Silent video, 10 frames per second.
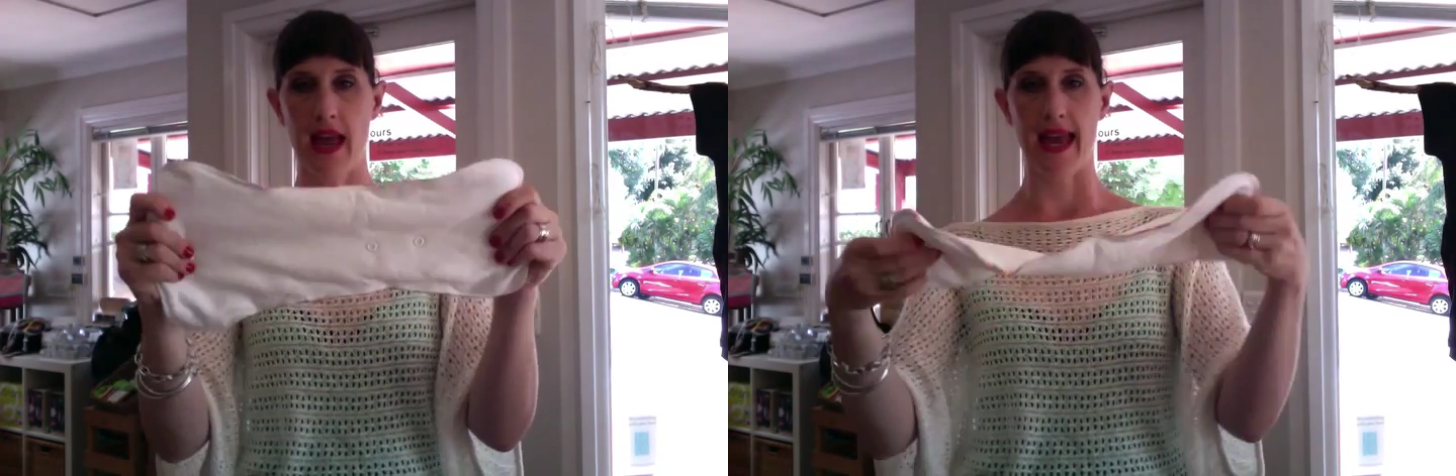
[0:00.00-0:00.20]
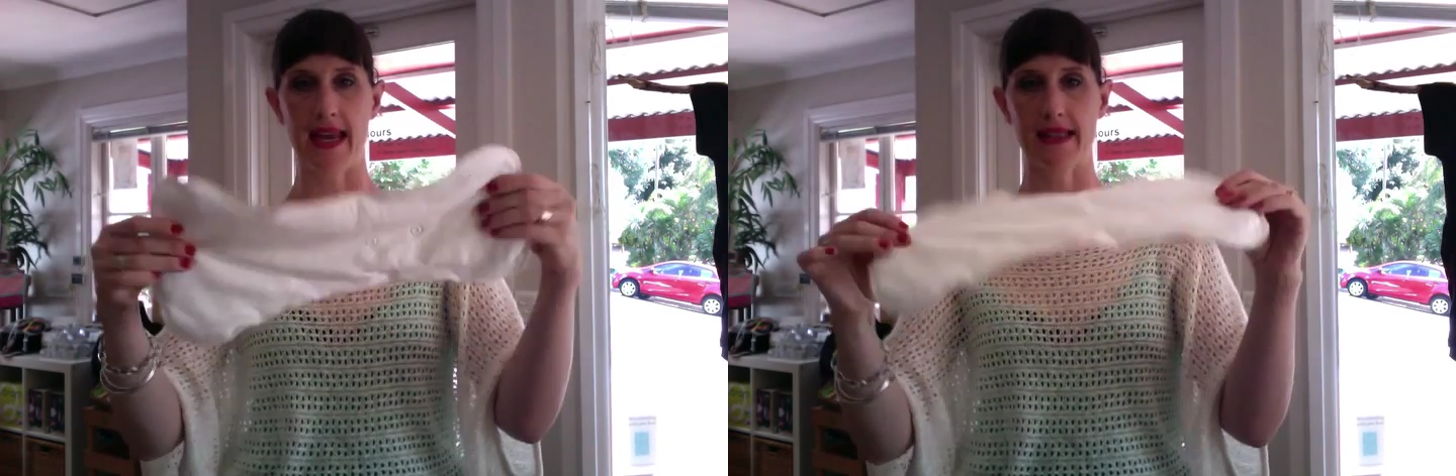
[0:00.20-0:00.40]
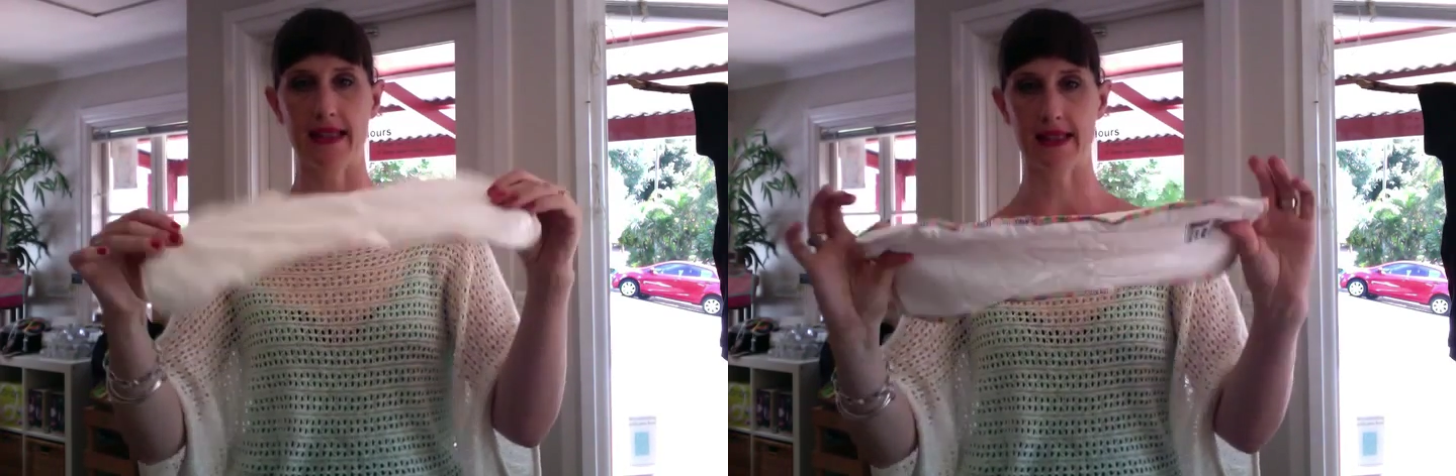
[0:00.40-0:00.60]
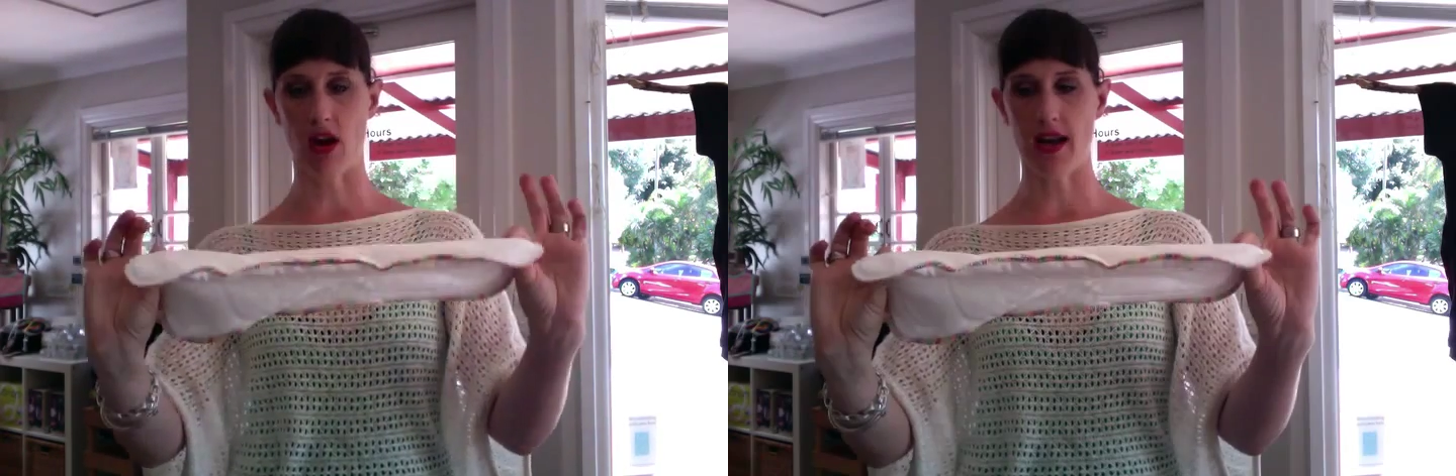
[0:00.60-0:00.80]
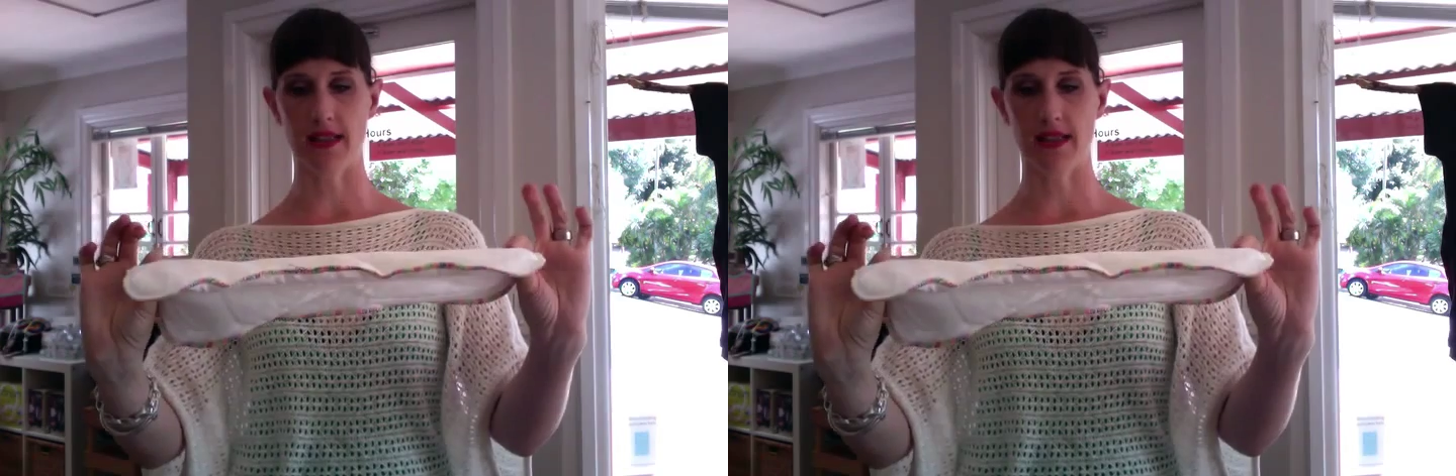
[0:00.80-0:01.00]
It
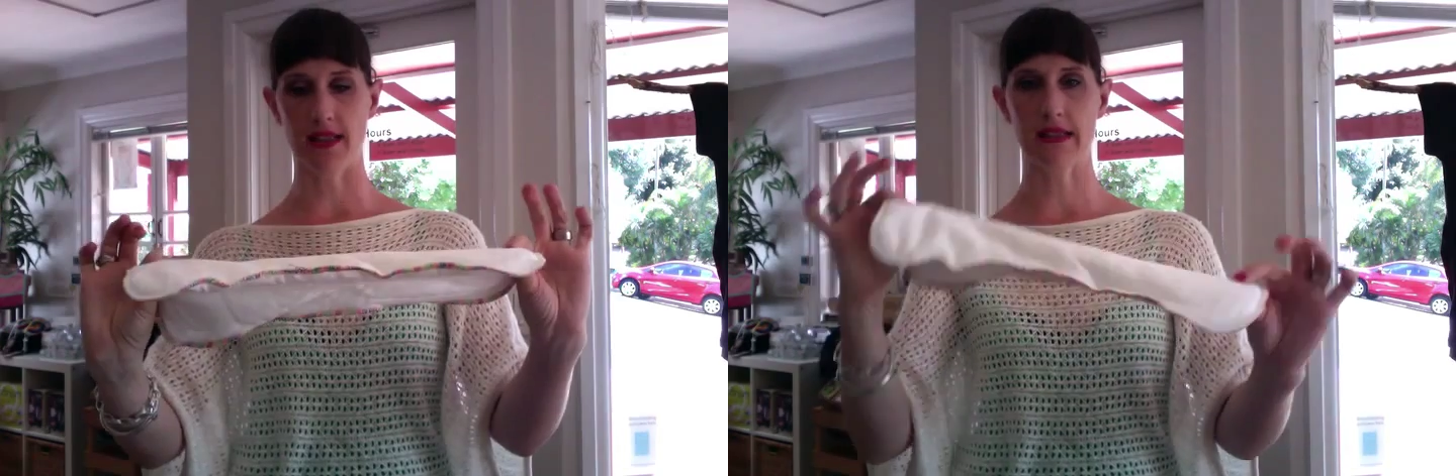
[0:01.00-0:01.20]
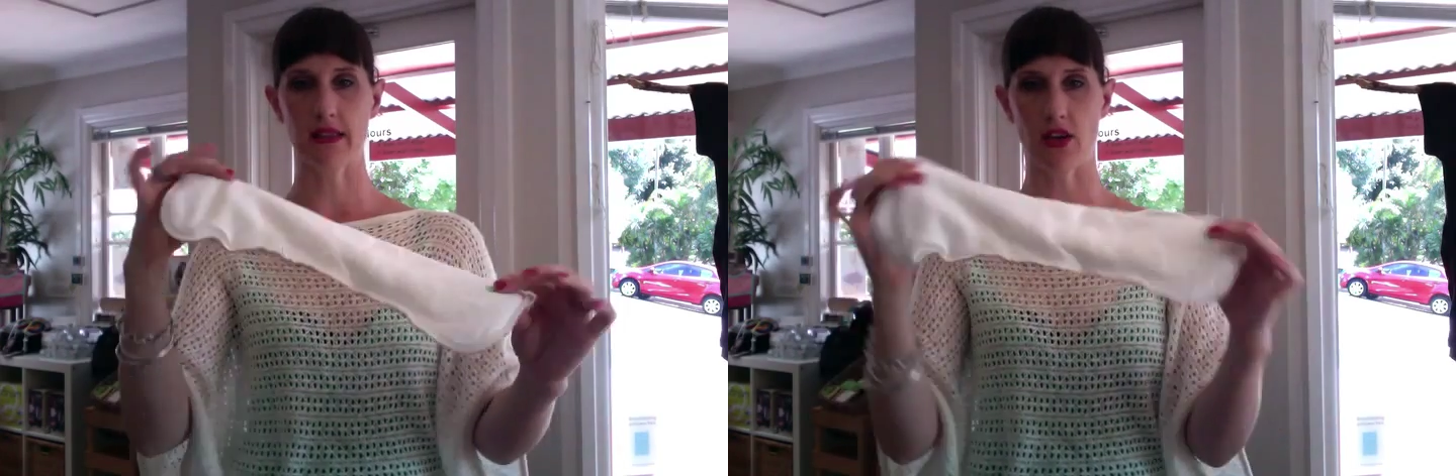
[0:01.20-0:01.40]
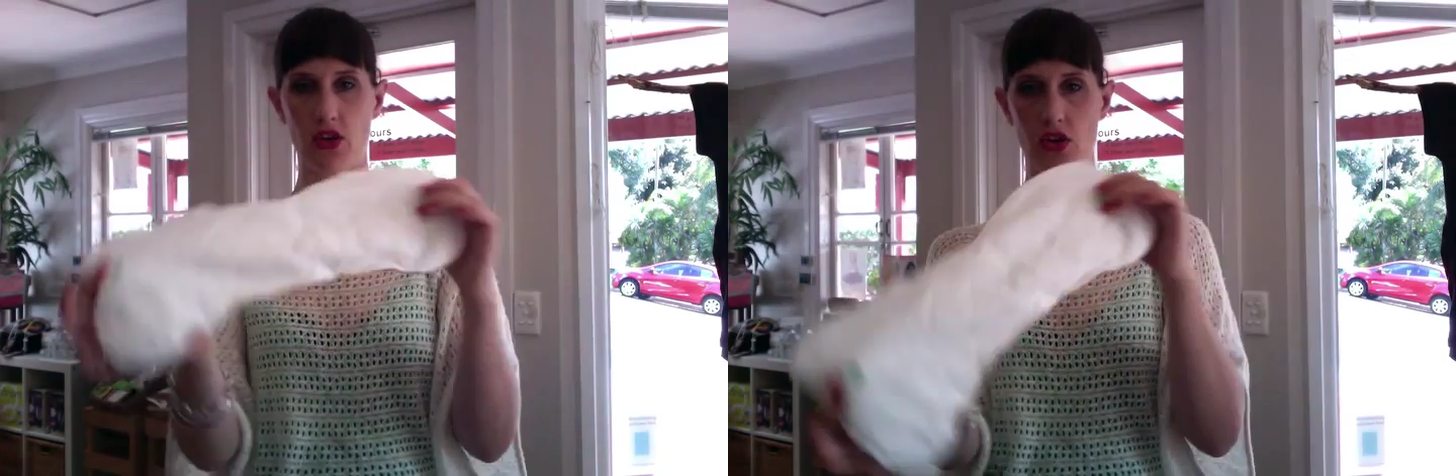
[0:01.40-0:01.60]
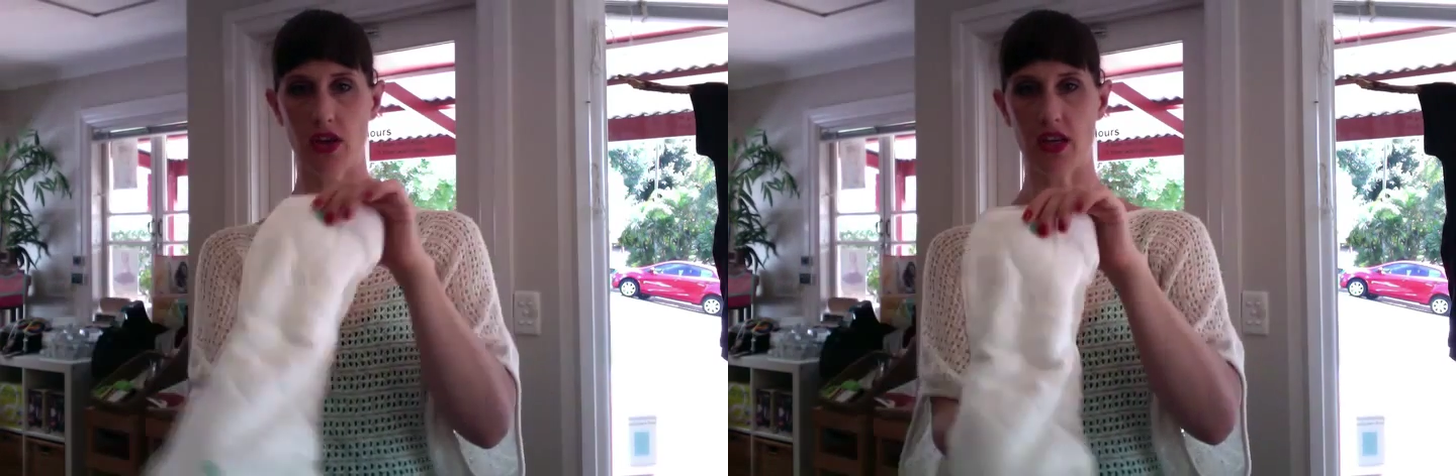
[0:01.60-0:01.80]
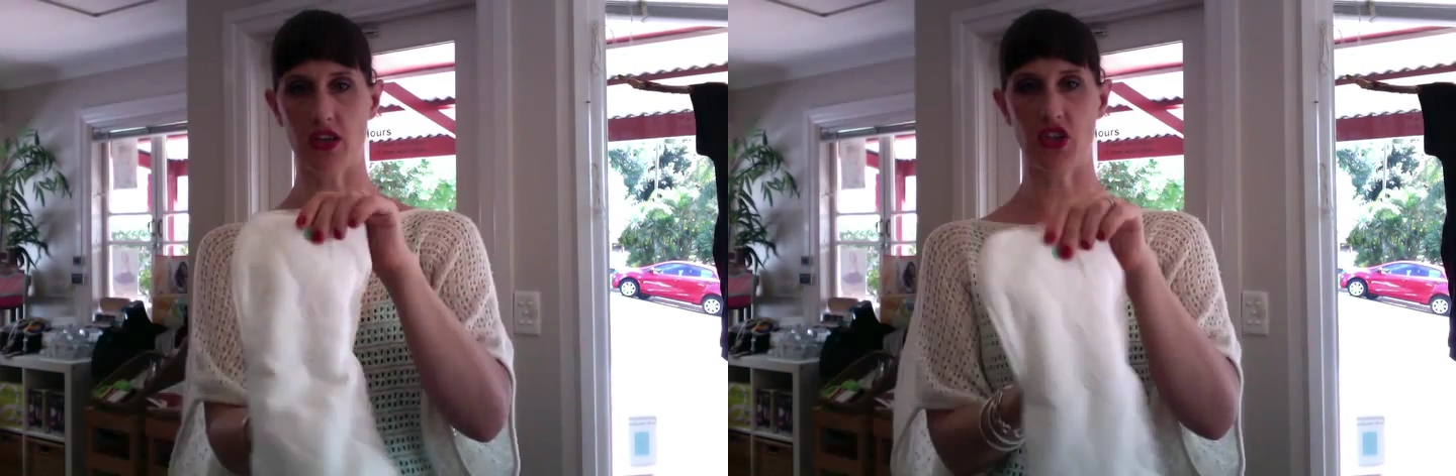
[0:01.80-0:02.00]
sizes, so you
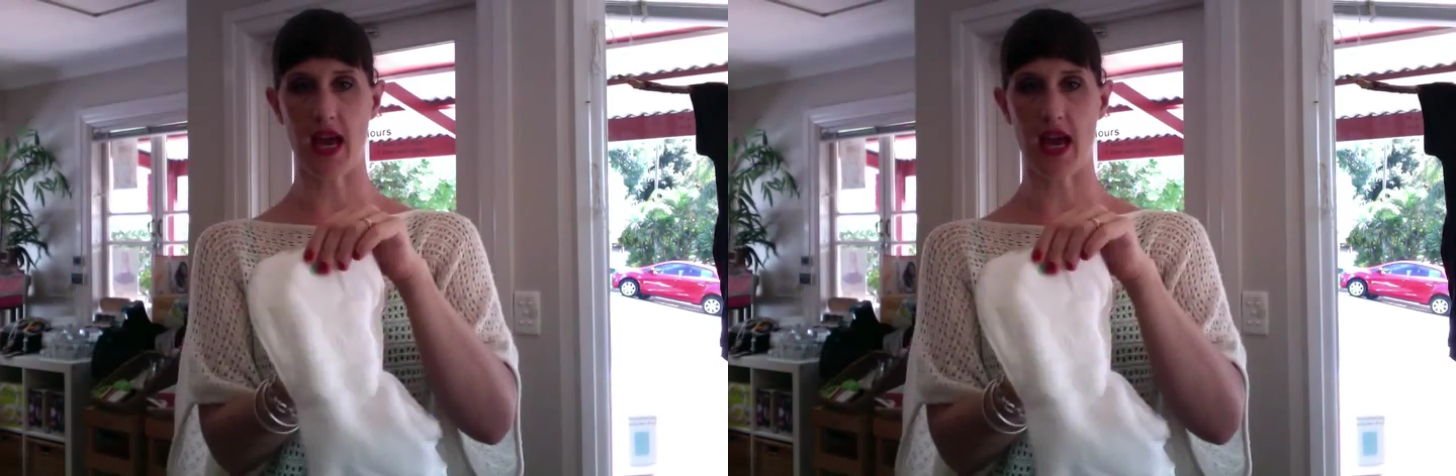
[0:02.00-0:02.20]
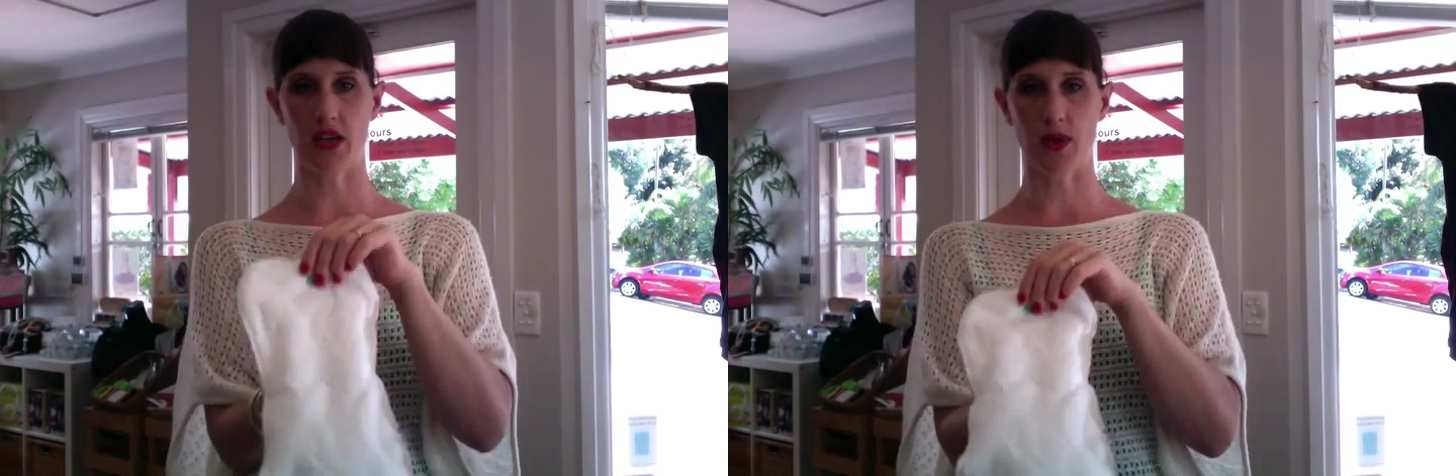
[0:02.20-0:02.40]
can change,